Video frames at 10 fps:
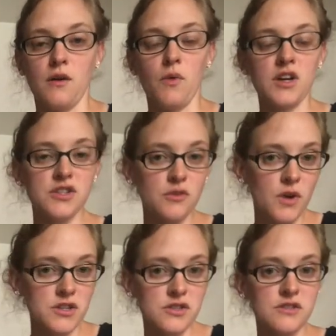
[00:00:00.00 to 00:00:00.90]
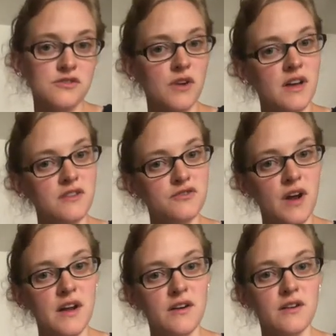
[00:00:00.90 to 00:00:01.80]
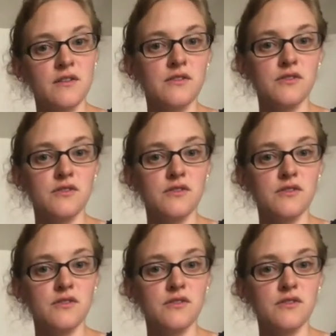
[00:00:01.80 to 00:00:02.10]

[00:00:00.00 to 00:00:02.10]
wash in the washer, dry in the dryer,